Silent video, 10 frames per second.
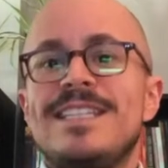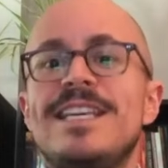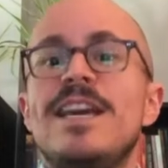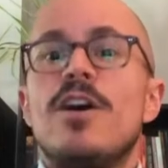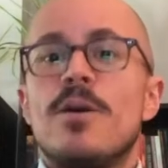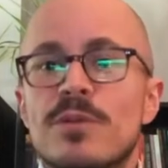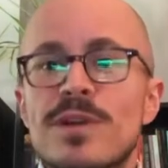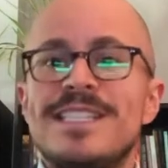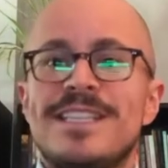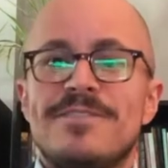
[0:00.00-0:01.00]
the
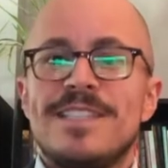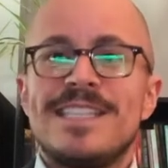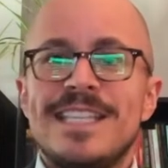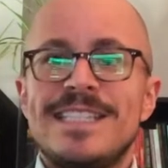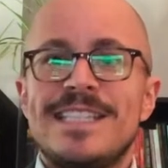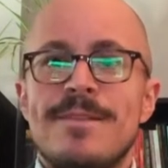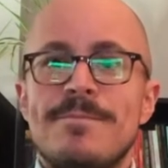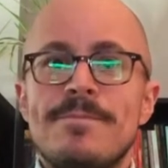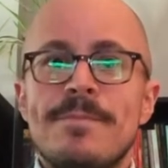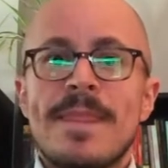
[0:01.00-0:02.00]
oppressive
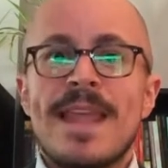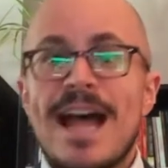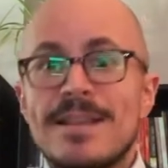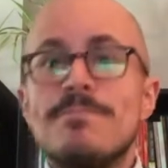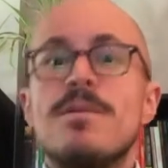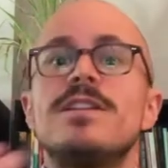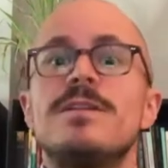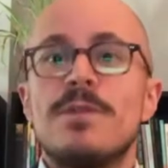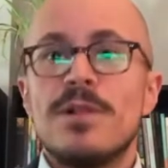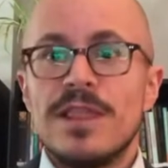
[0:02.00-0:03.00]
system at
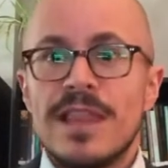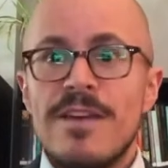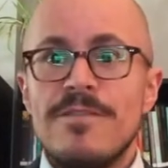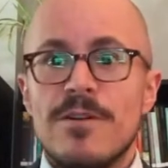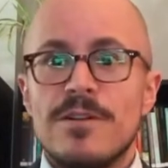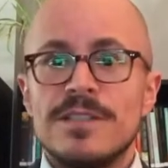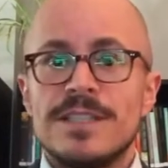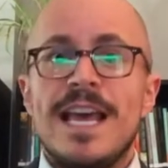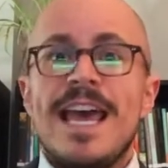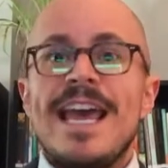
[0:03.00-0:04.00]
multiple
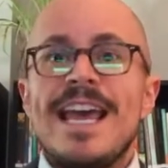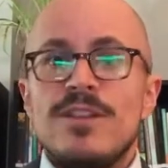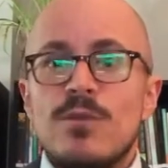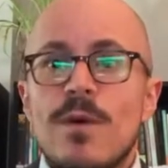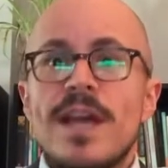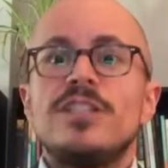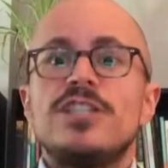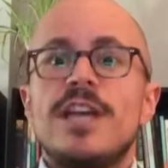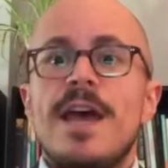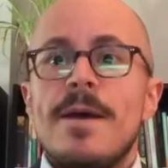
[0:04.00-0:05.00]
levels in
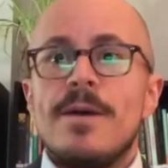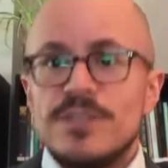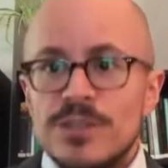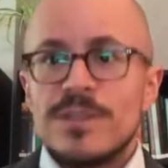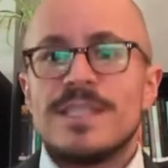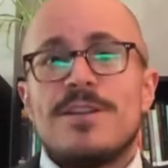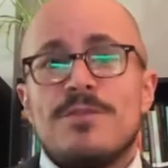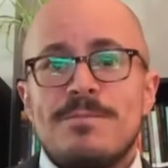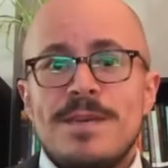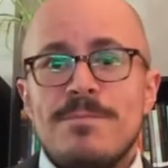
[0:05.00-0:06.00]
which
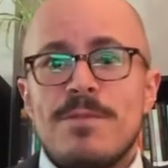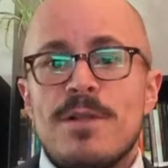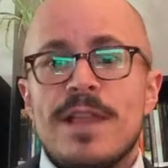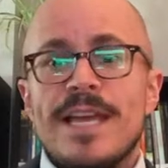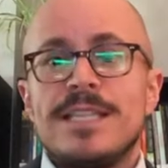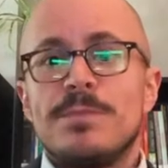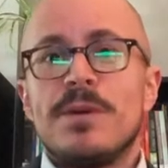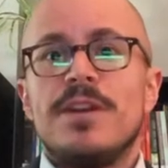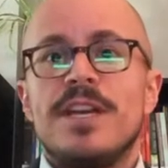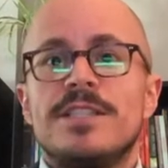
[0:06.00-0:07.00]
suicidal people
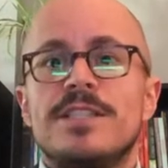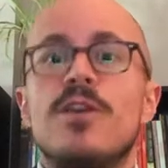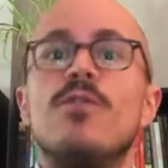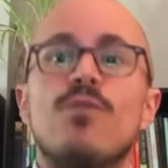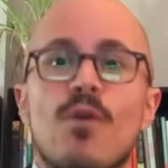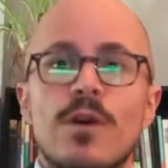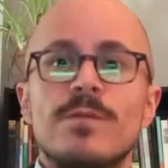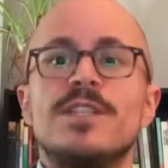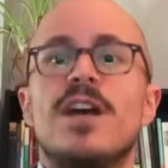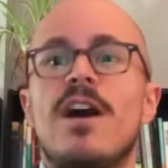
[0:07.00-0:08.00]
experience
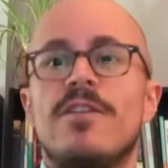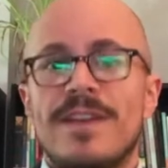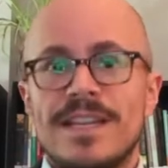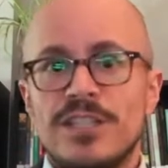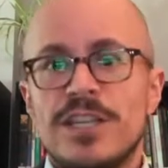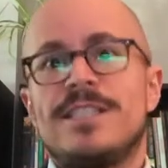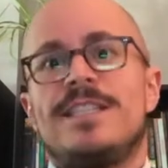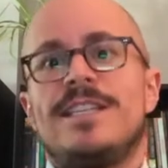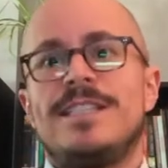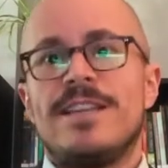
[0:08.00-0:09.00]
forms of
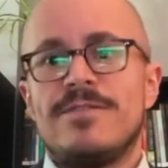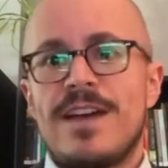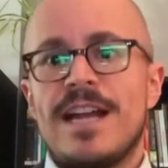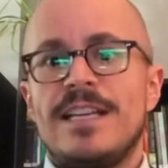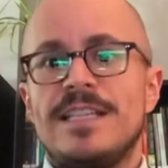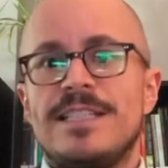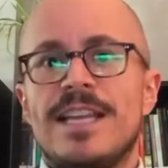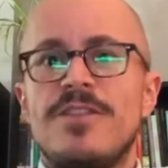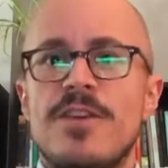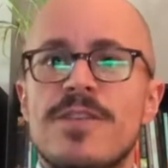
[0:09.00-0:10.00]
injustice and violence.
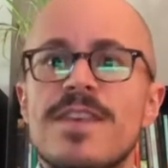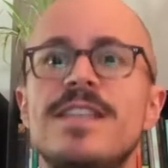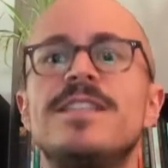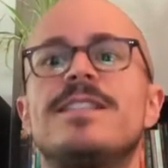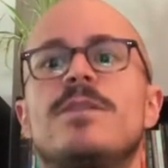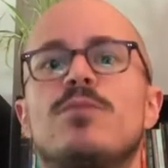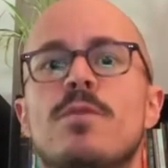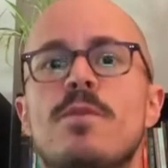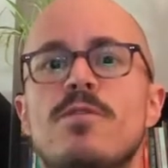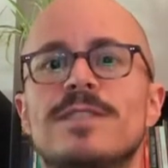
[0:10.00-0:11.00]
And the thesis I
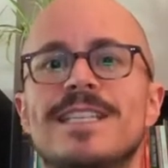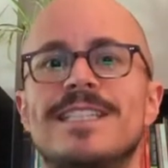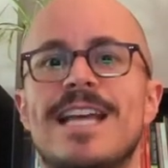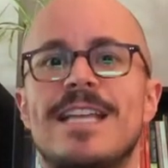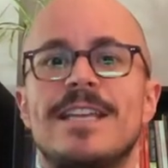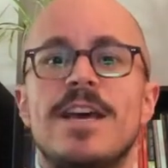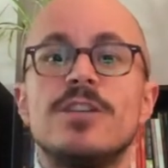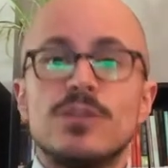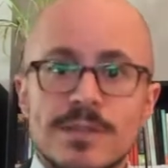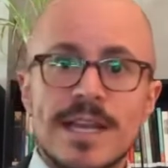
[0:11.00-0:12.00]
propose is that
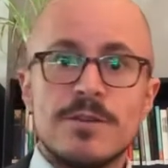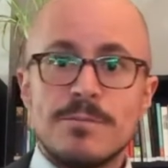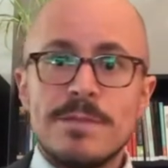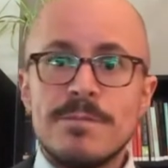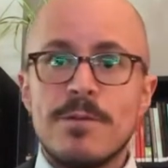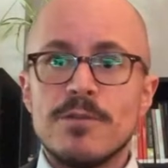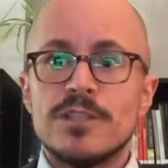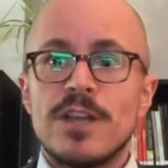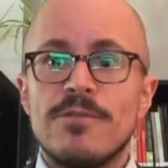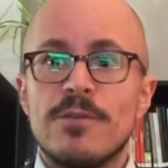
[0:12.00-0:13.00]
suicidal people
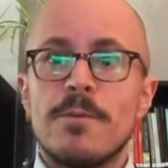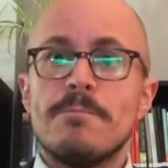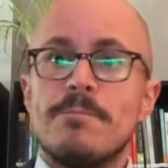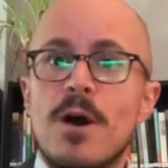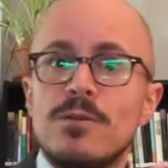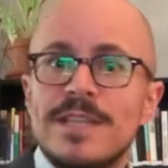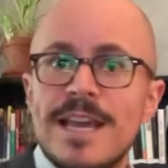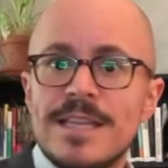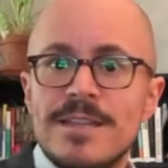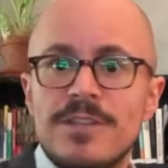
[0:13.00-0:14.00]
suffer both
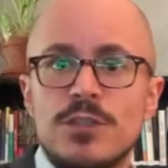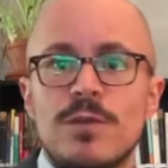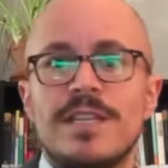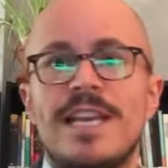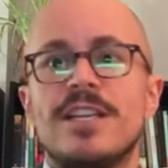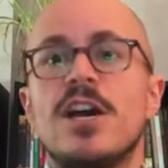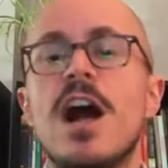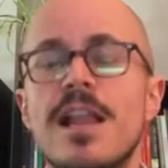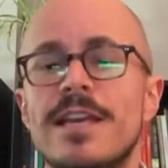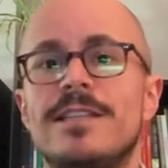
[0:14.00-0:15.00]
individually and
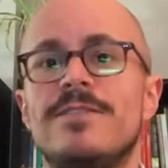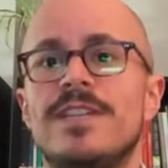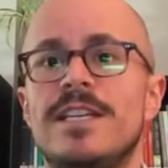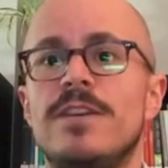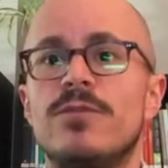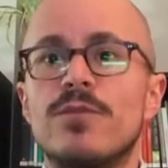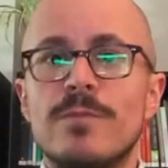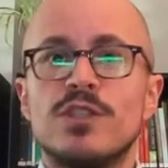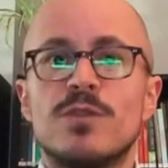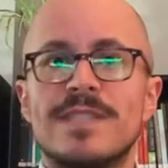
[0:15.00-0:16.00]
collectively from
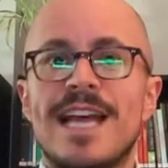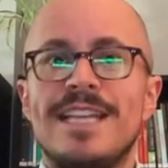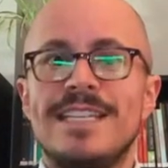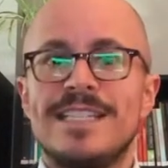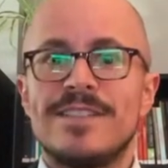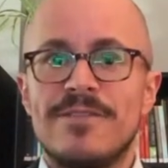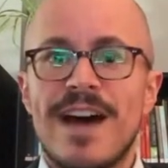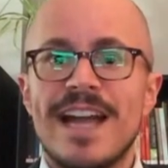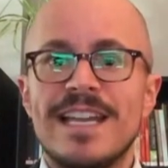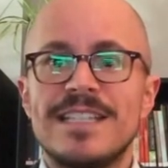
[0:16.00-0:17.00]
suicidist
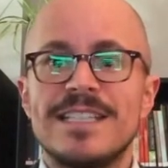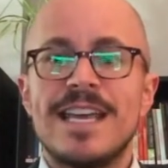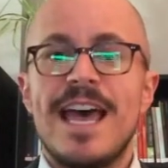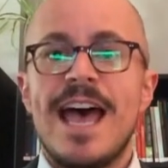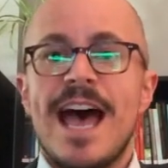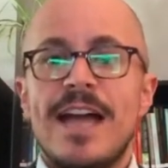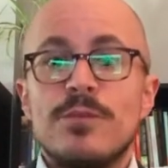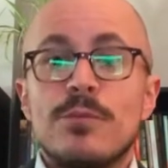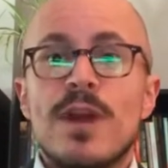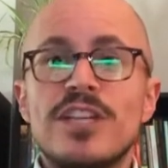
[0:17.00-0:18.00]
violence and
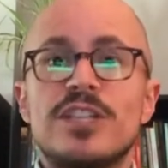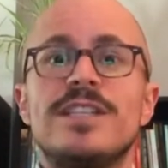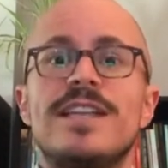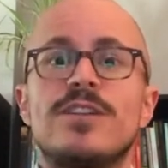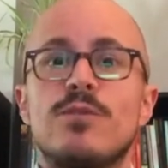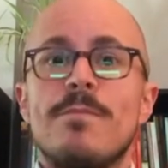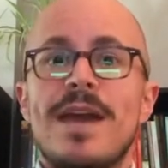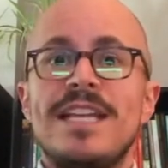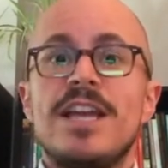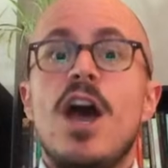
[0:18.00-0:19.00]
oppression that
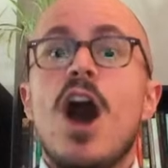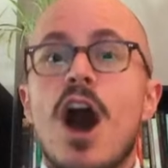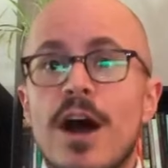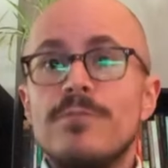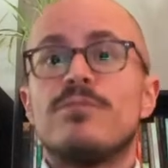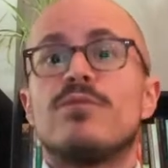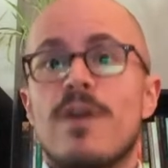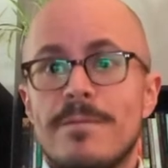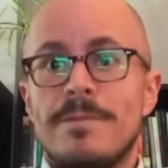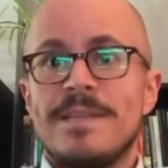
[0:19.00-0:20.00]
remain
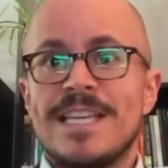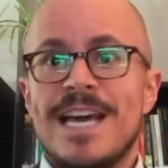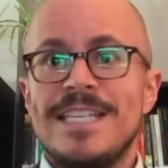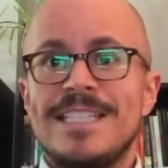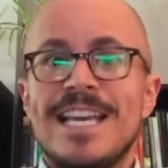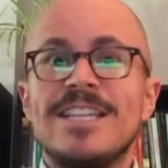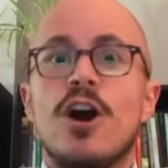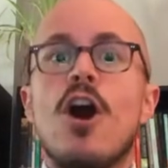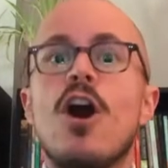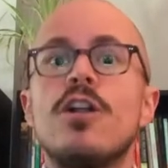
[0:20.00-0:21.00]
unproblematized in
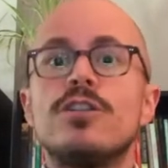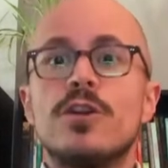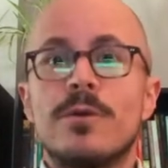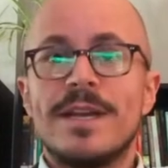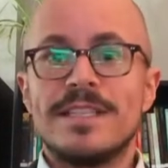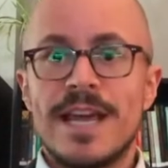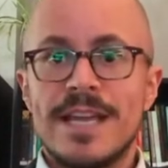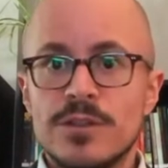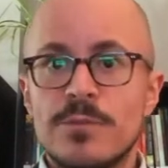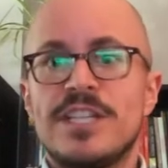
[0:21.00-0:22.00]
all current
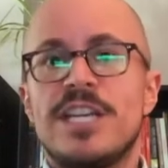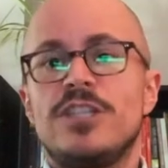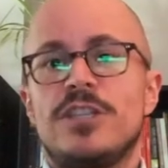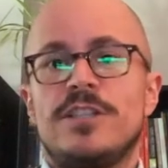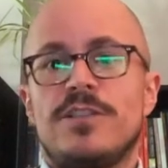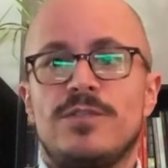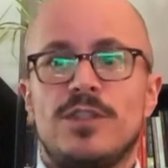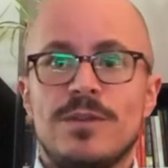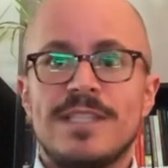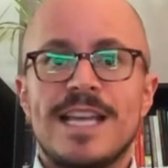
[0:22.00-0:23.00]
interpretations of
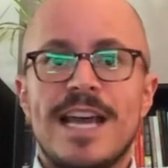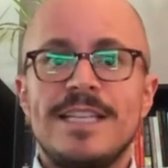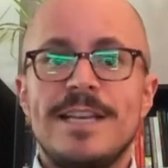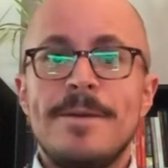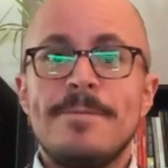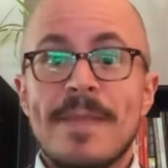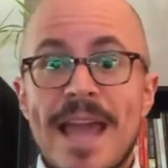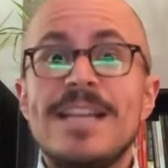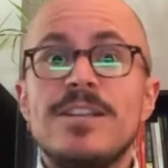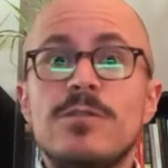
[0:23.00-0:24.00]
suicide,
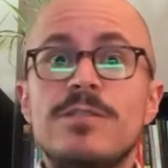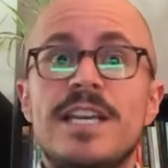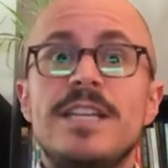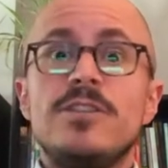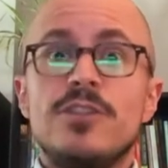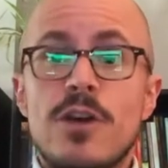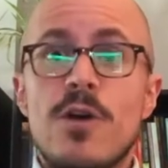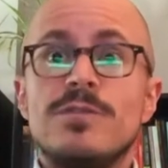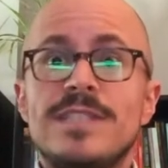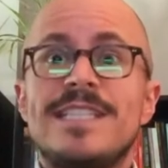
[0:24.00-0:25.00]
including
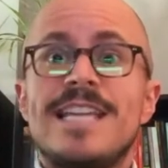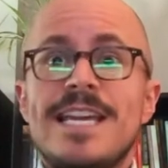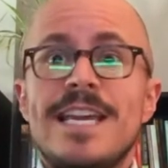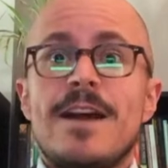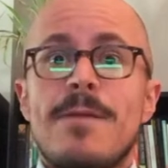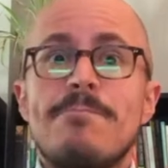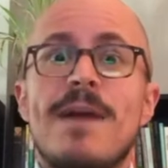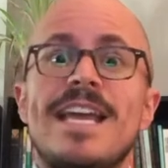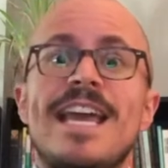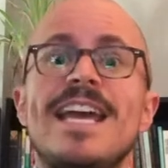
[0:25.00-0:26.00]
those taken up
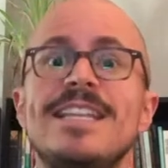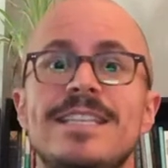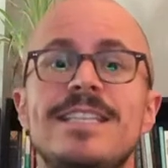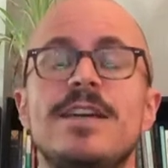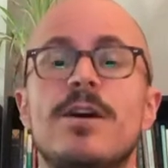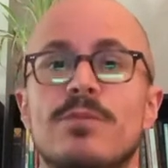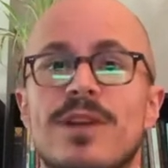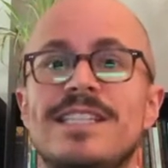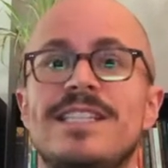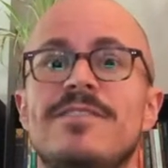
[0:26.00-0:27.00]
by
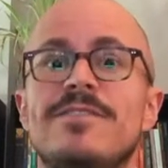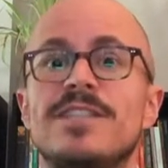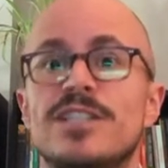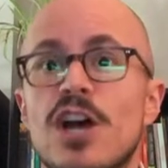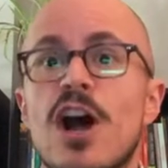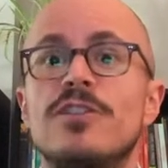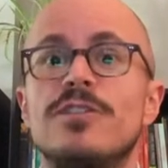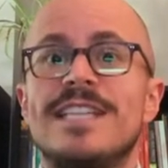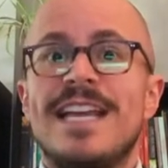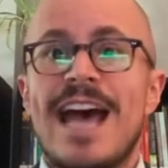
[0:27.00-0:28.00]
anti-oppressive
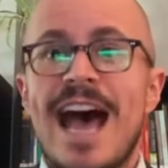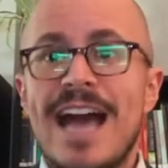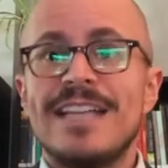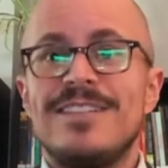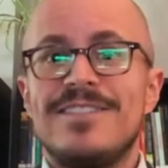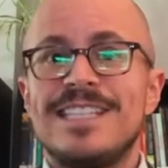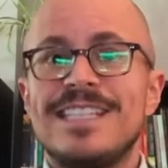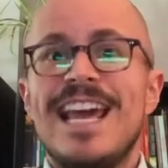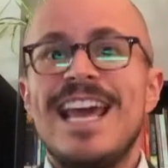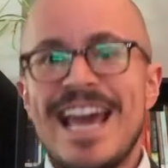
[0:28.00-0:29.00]
scholars and activists,
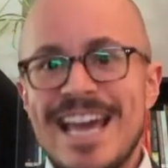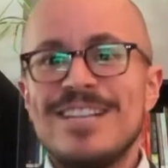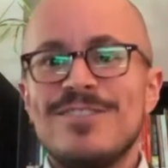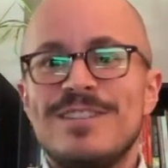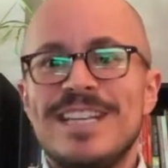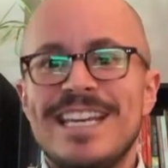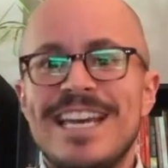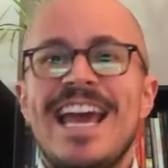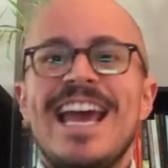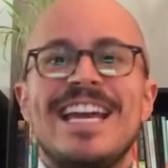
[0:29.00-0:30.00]
including
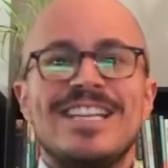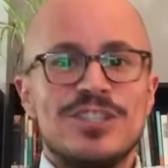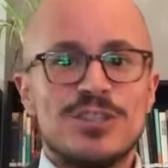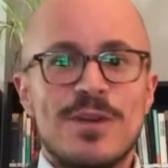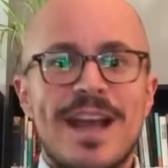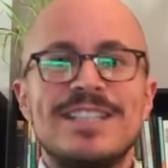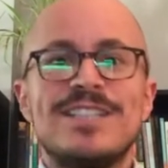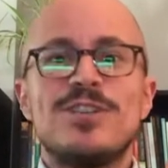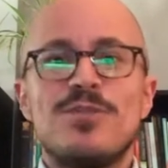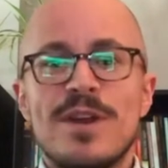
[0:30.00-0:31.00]
in
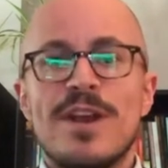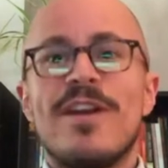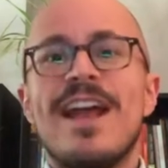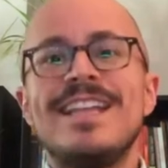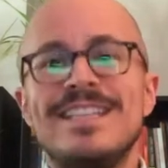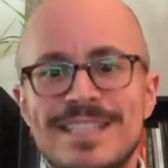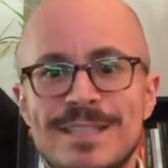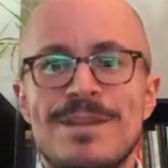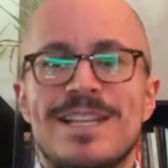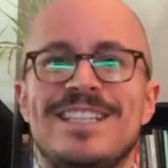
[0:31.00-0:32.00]
trans, queer, and
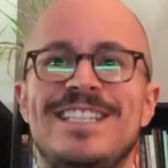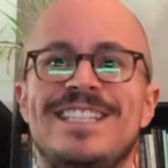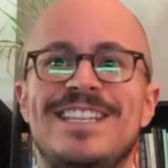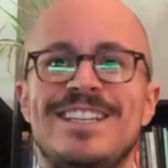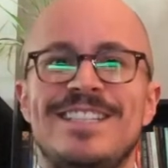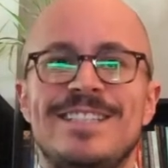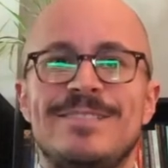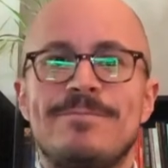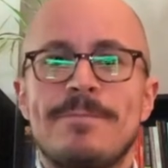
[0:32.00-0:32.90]
disability studies.